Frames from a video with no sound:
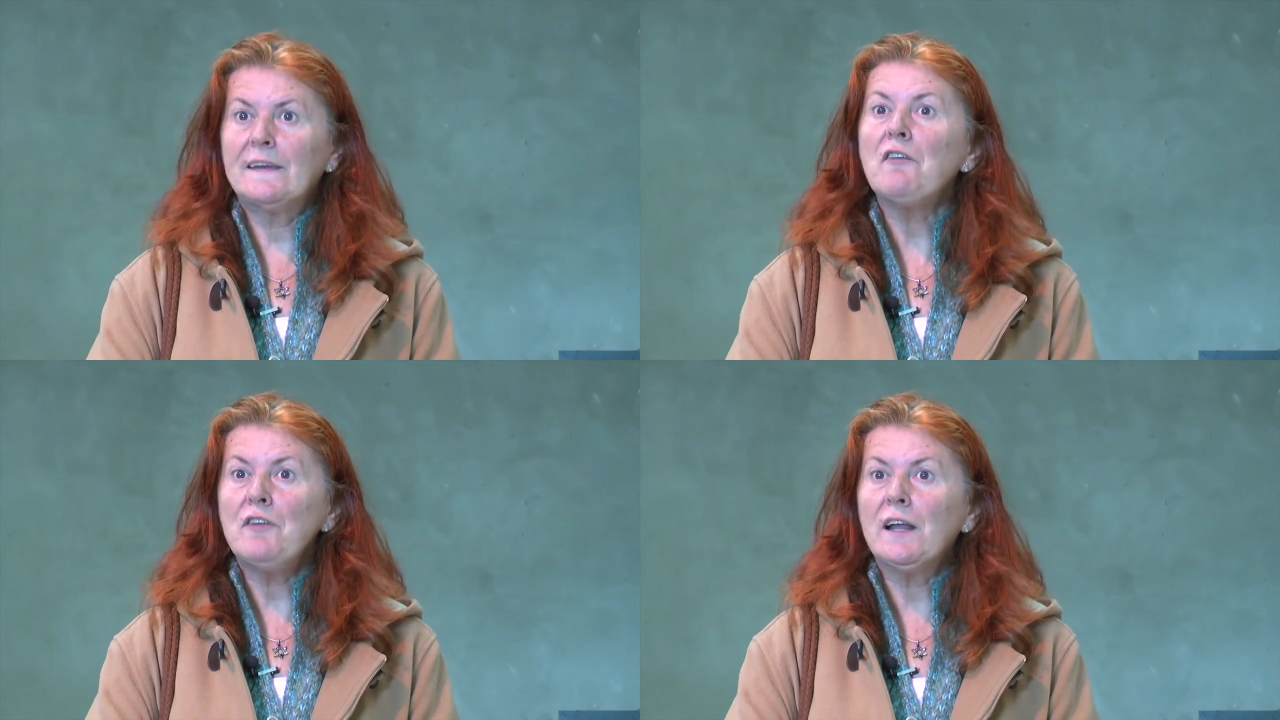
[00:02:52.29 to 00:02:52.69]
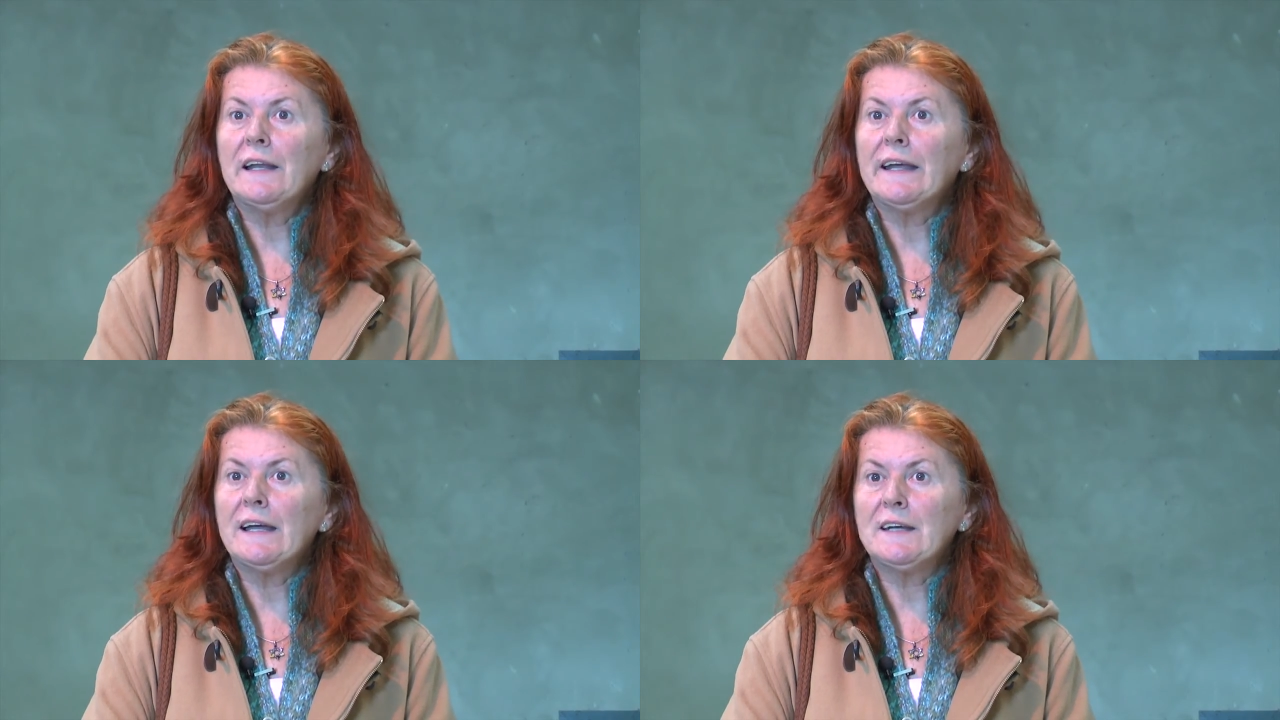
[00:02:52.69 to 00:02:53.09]

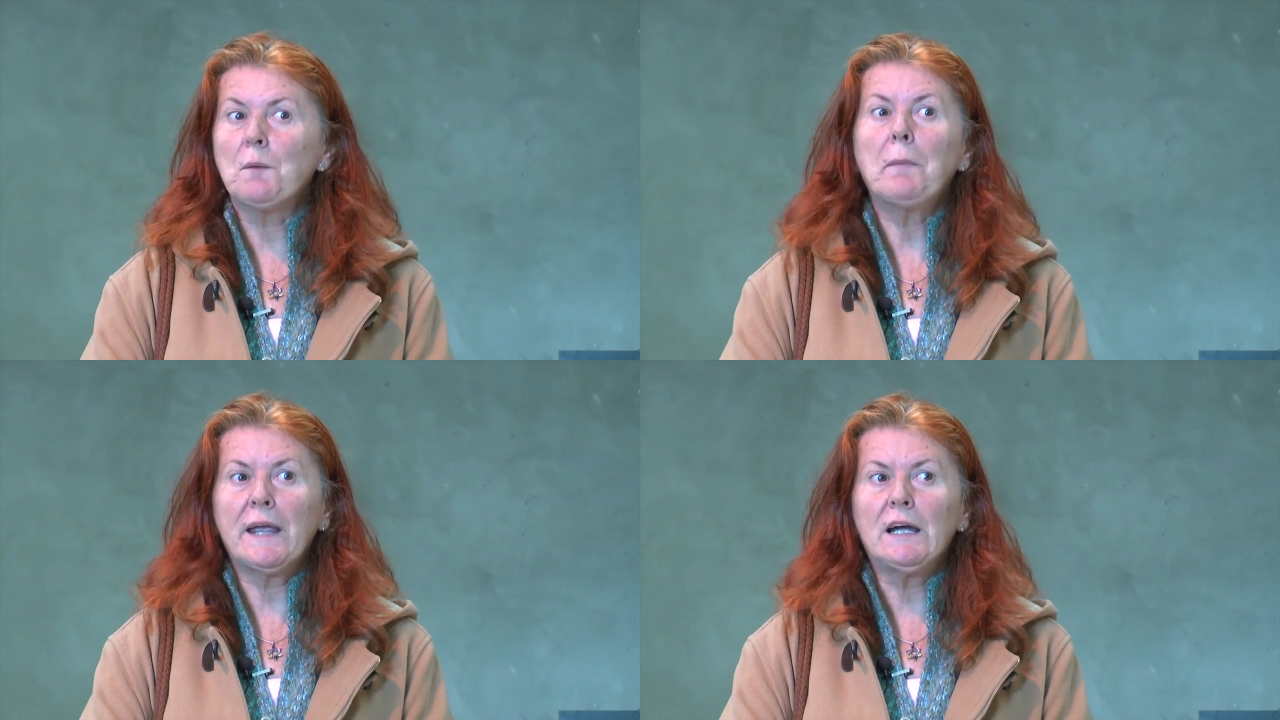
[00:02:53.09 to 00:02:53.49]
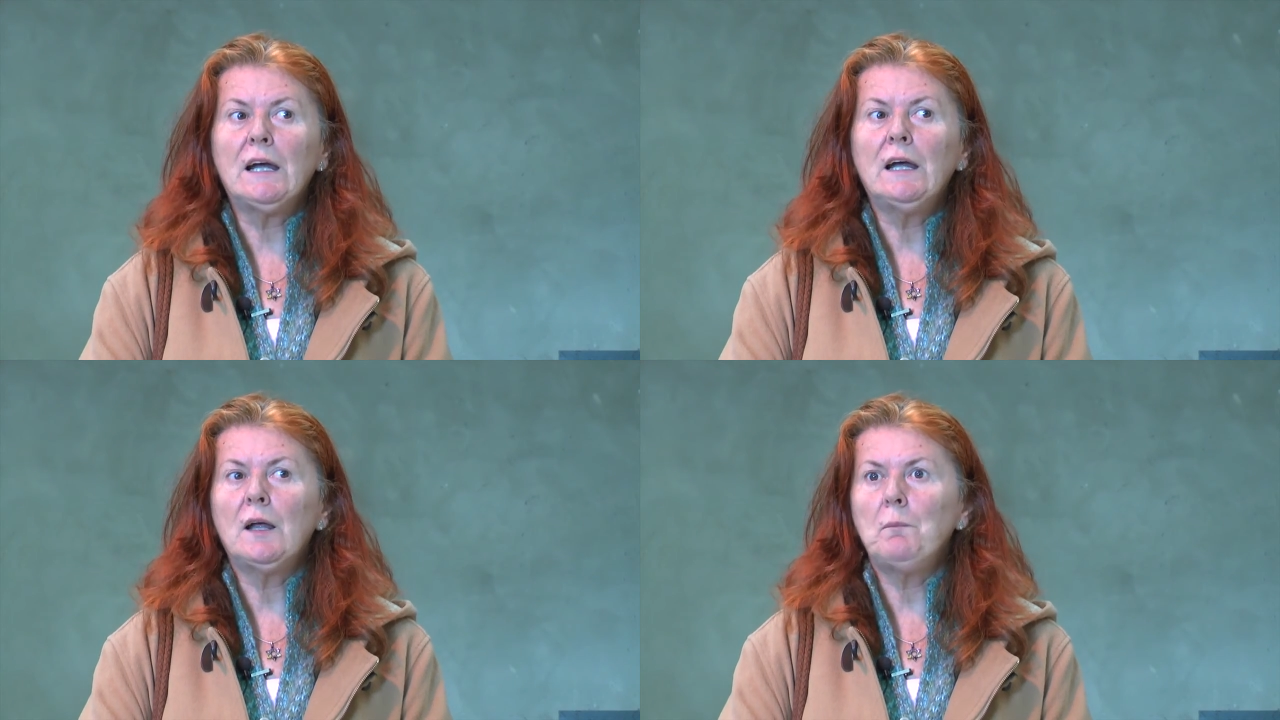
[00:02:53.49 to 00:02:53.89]
definitely getting
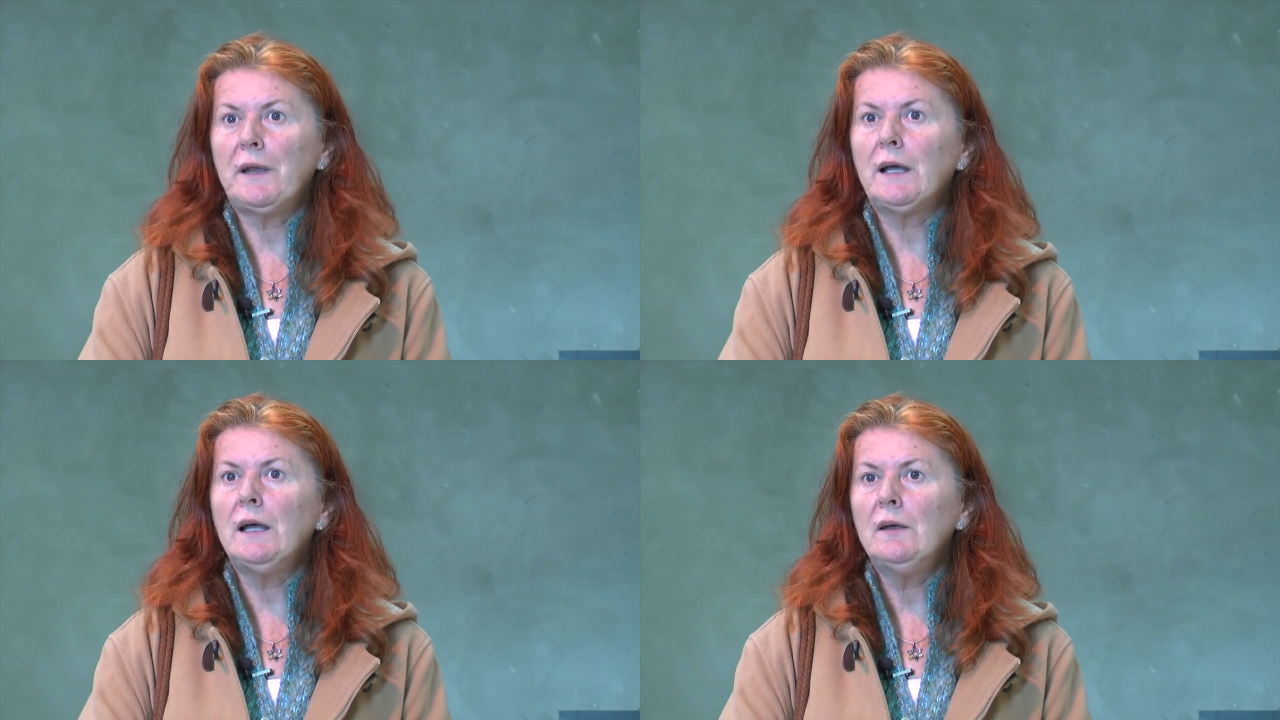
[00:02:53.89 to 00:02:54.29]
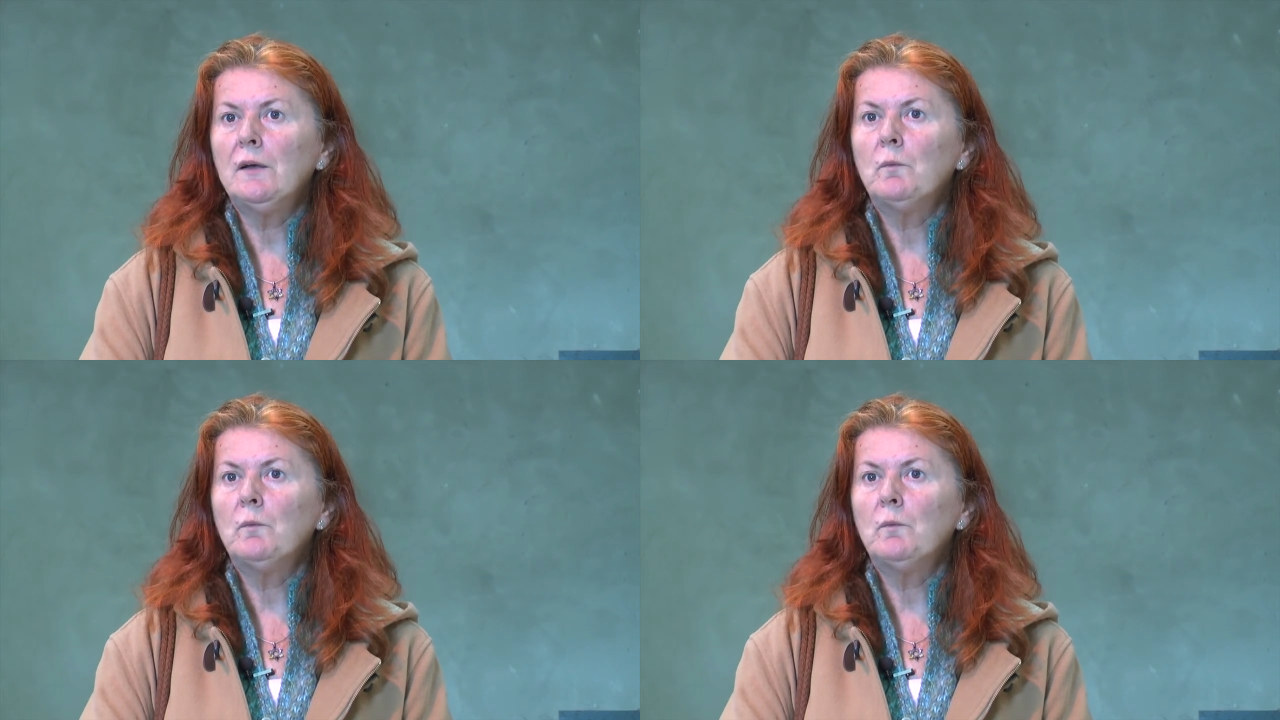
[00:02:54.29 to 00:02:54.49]
bigger and bigger